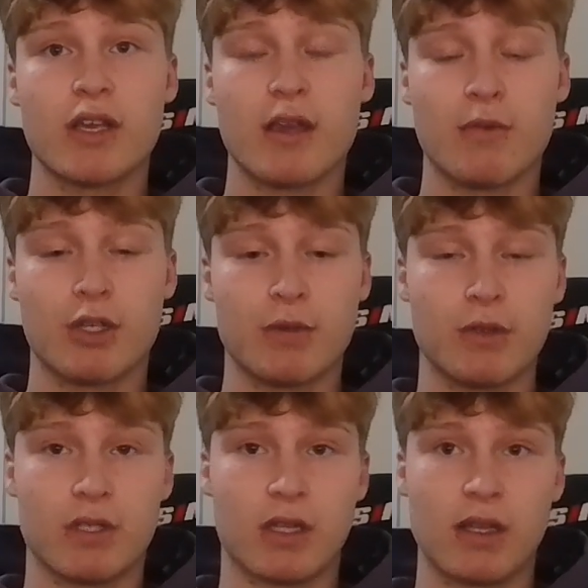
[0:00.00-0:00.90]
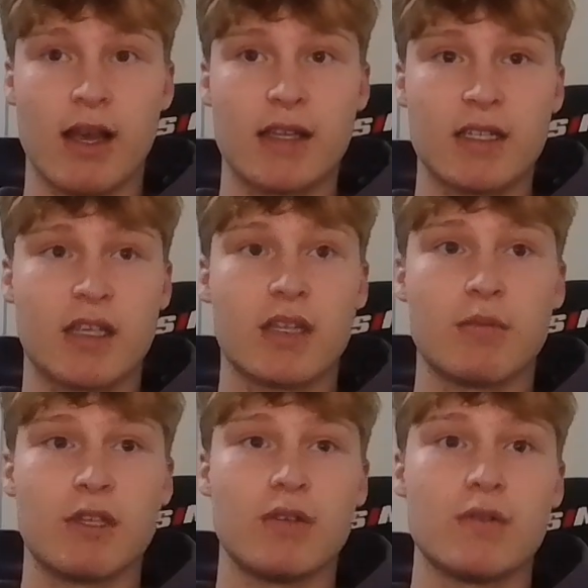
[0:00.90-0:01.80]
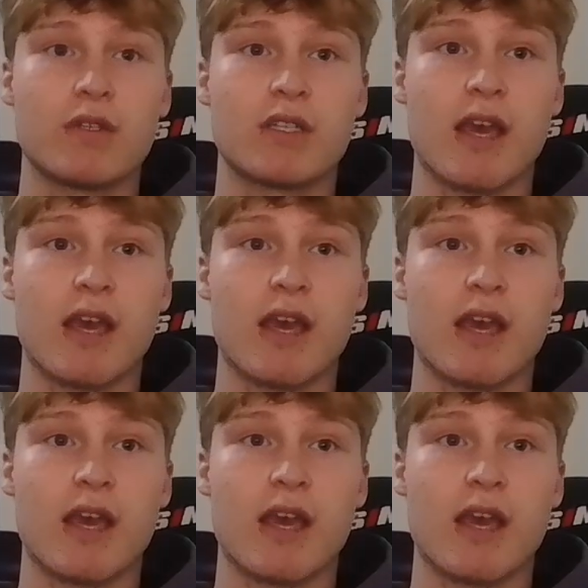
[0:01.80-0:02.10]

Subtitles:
which we used in class, can be used